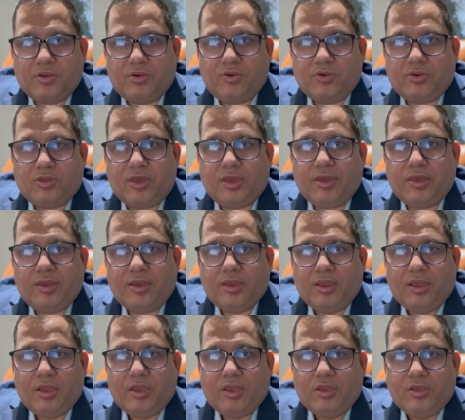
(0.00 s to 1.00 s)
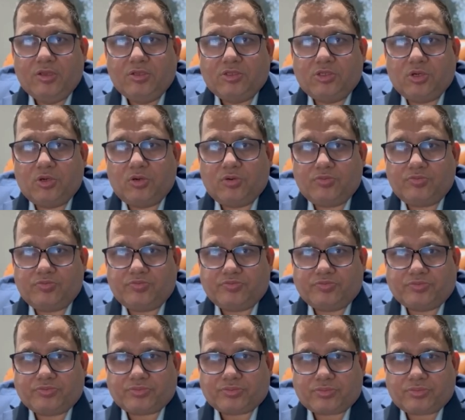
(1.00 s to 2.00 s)
Okay, so
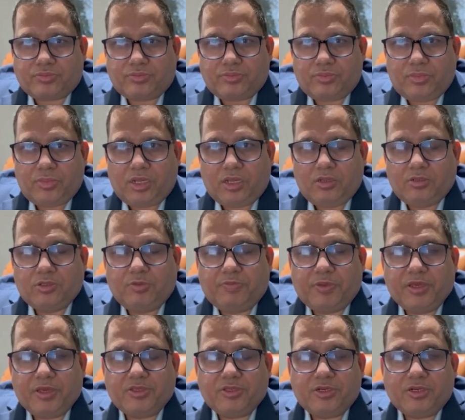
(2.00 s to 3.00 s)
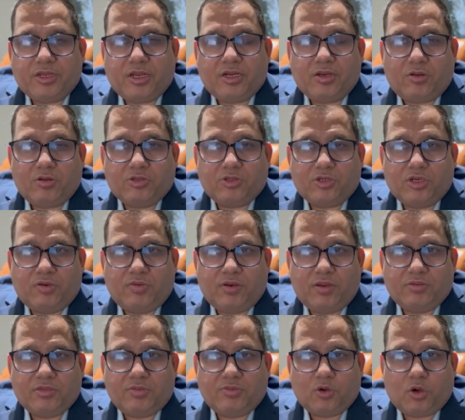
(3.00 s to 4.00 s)
patient can also
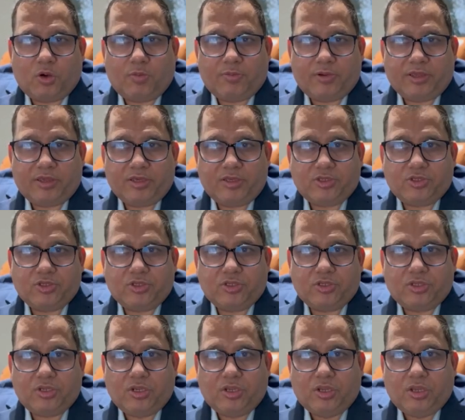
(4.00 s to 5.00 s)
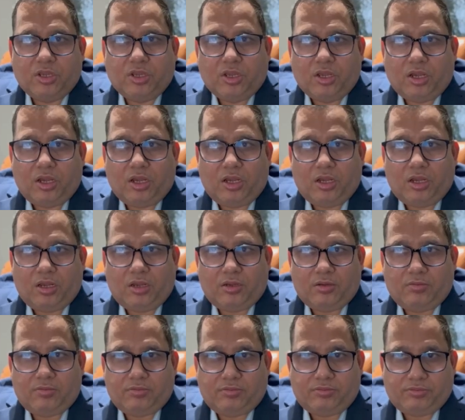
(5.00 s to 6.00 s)
develop some complication
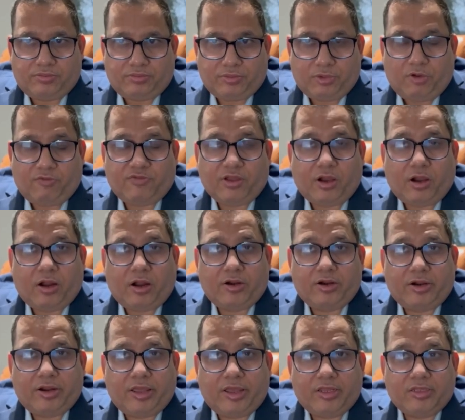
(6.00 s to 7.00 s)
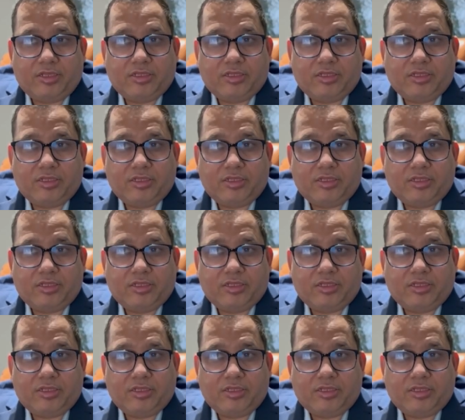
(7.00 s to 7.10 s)
of the heart attack.